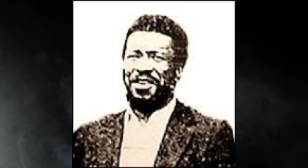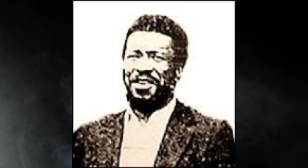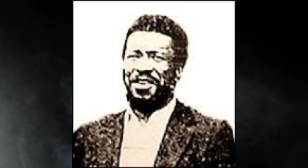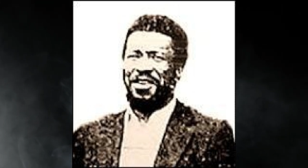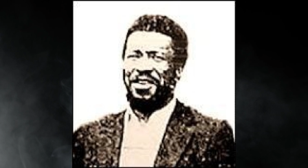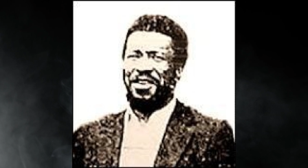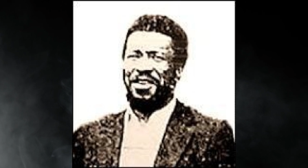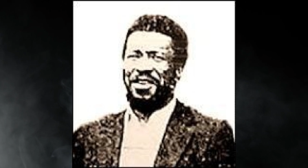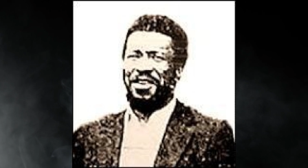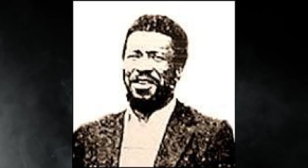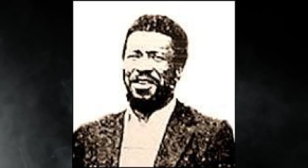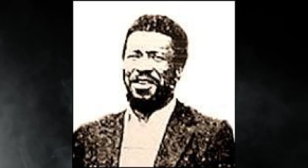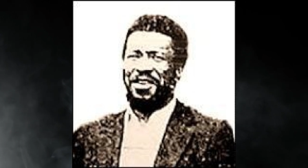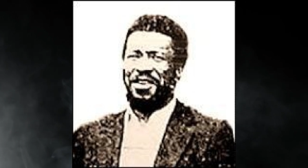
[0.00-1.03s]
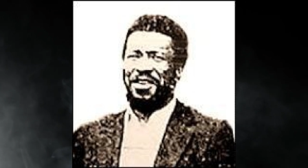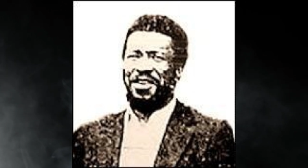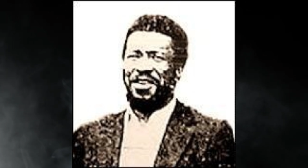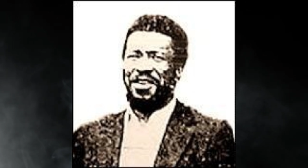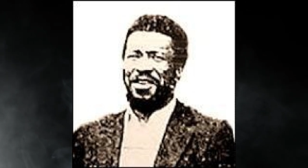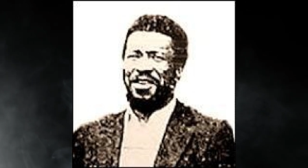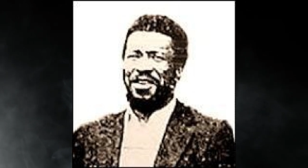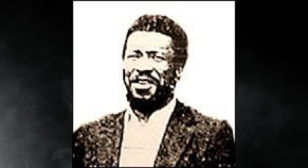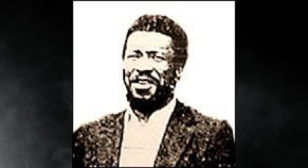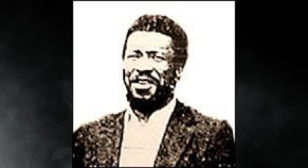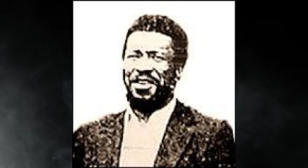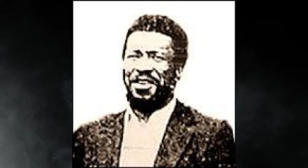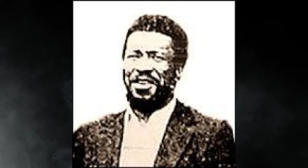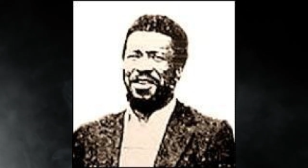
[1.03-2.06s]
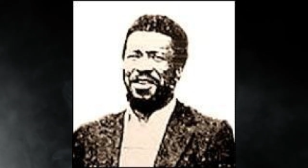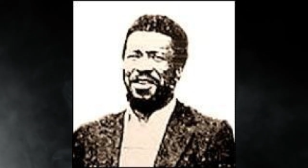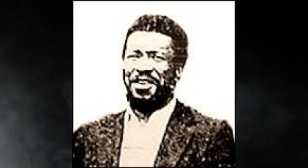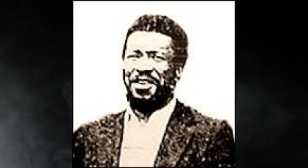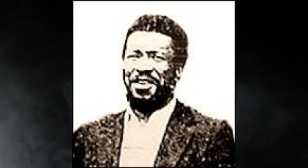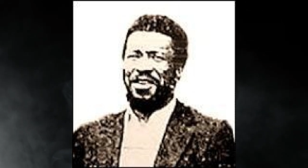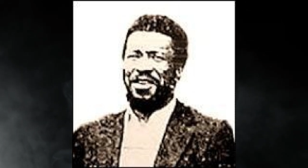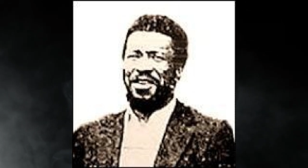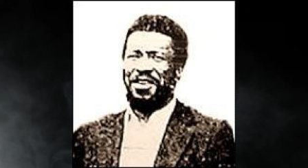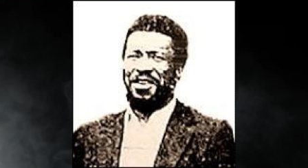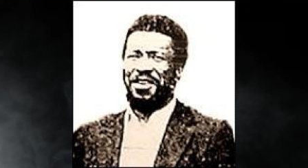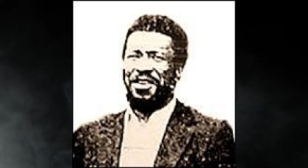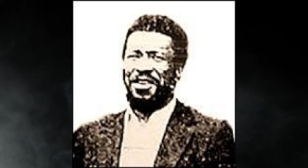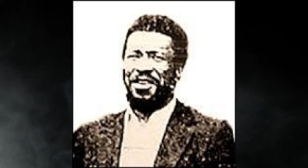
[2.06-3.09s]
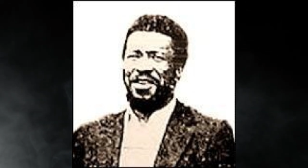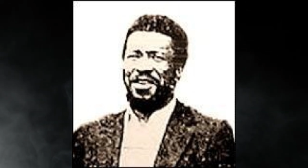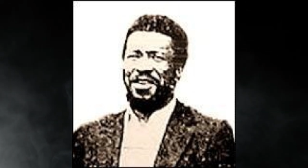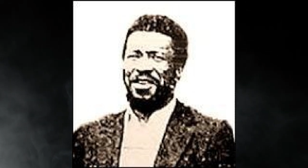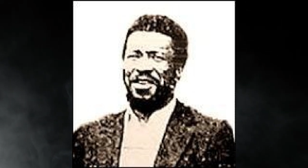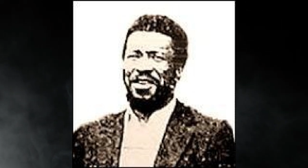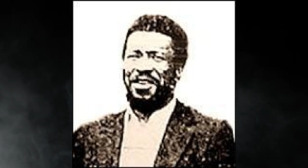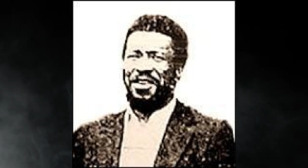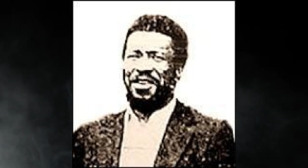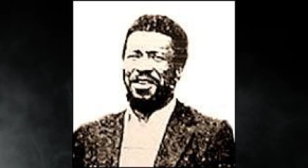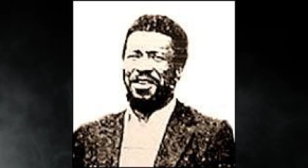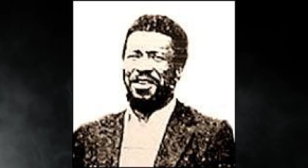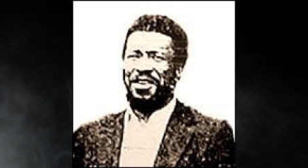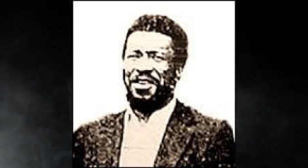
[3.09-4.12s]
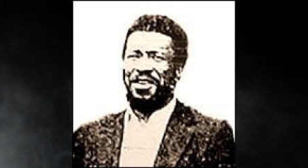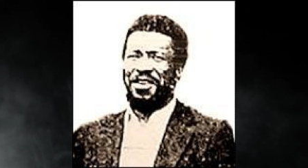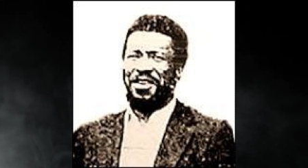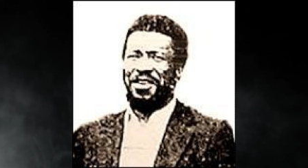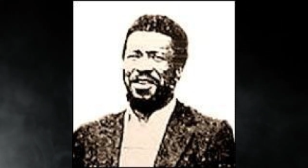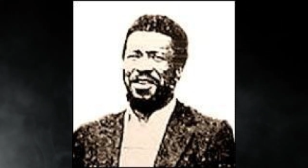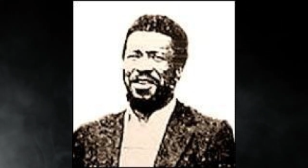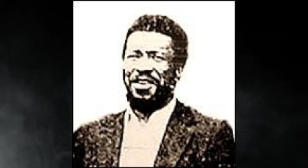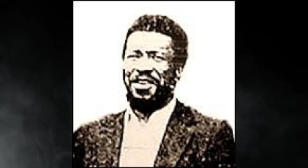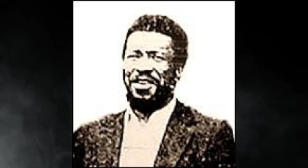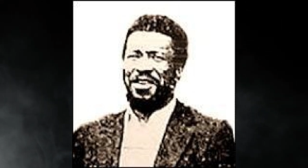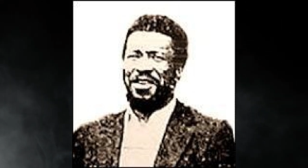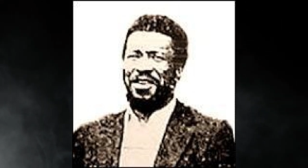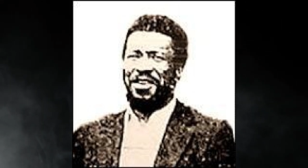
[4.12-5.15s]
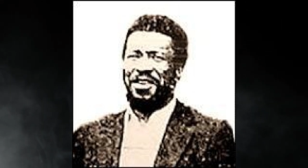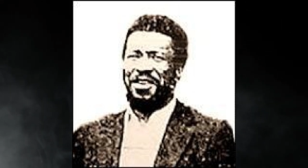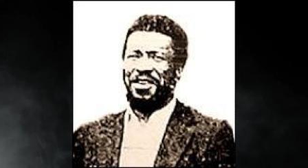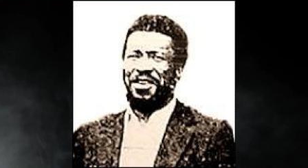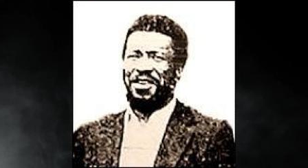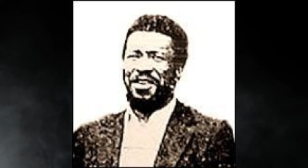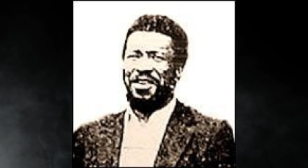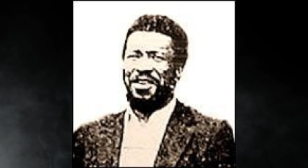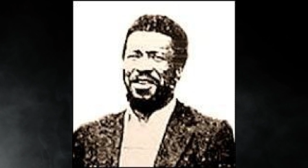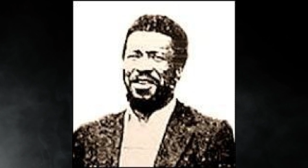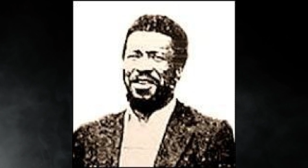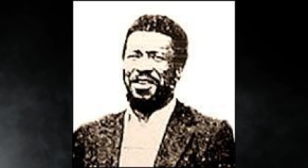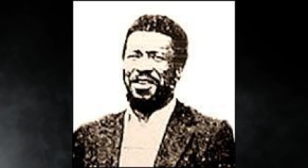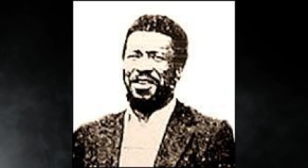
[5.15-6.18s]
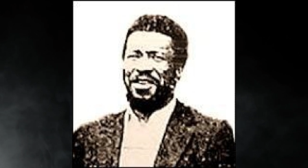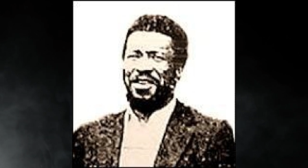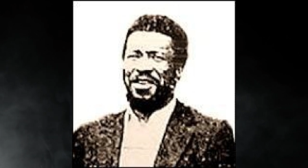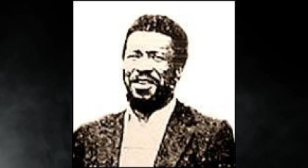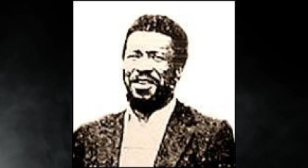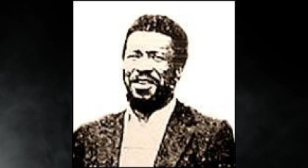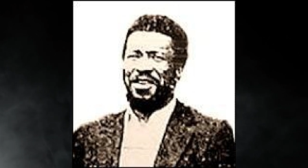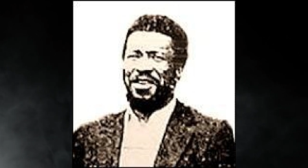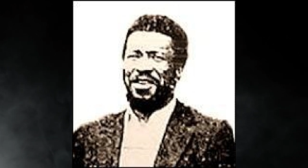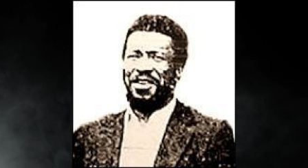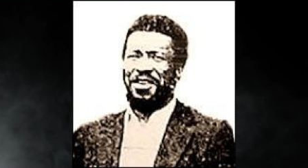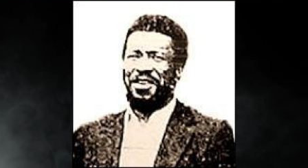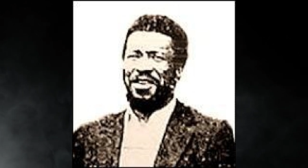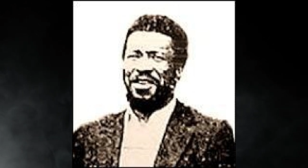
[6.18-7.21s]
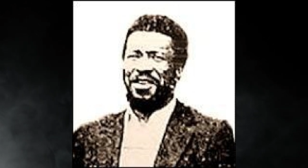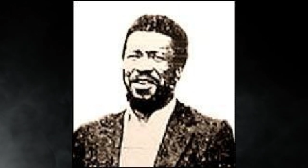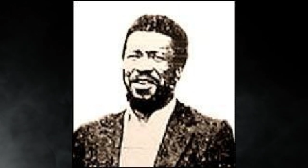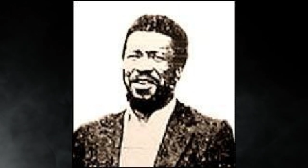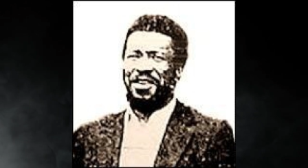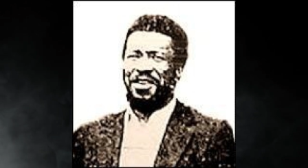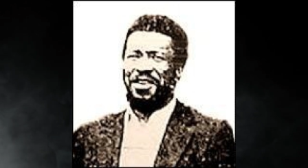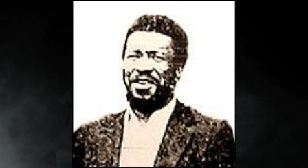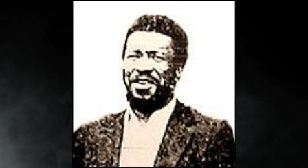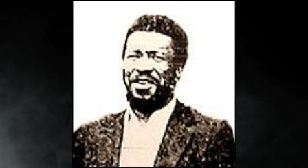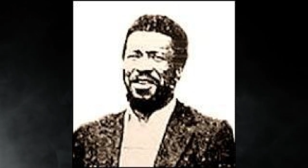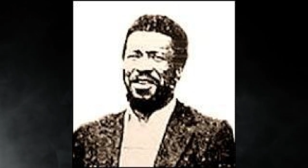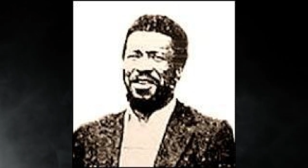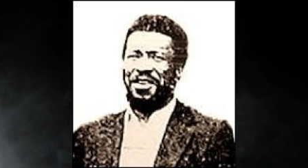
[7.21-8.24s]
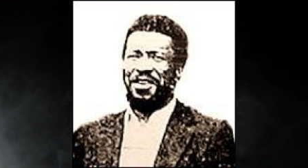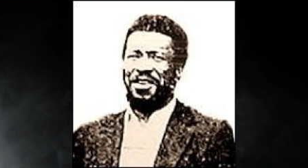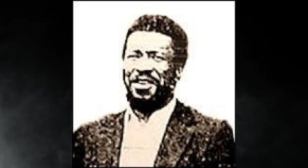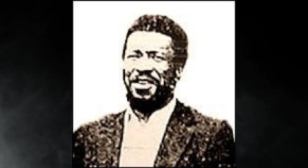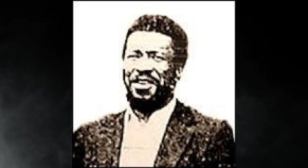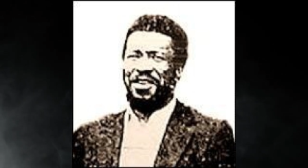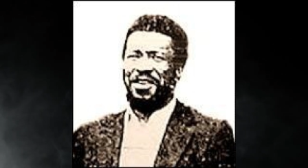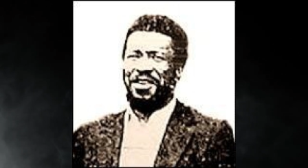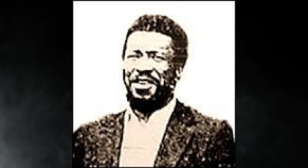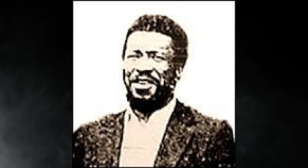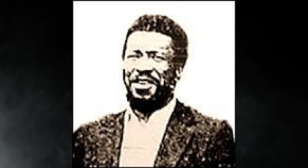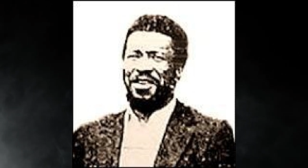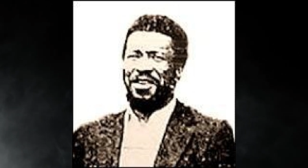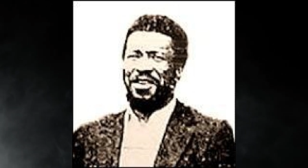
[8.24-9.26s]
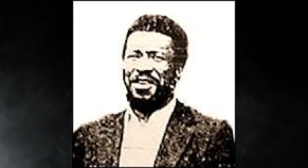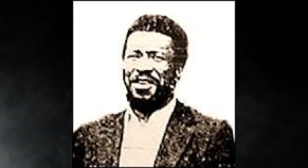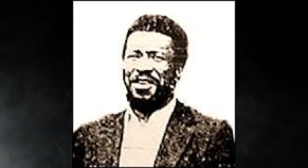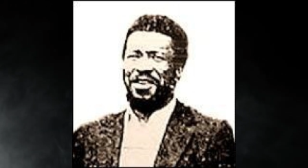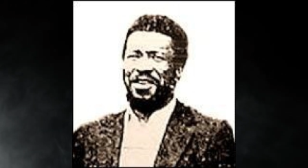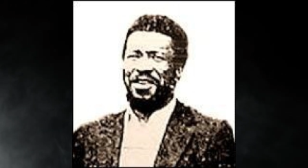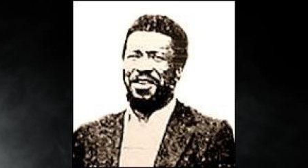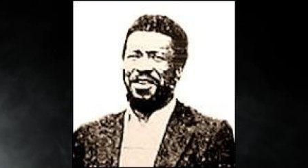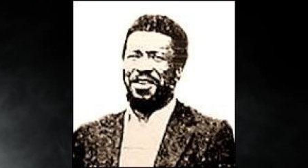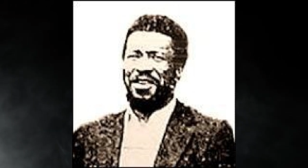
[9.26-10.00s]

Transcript: a scientific comparison between the bite mark you discovered on the Donna Payant image and the bite mark you discovered in the Mary Lee Wilson case? the prosecutor inquired.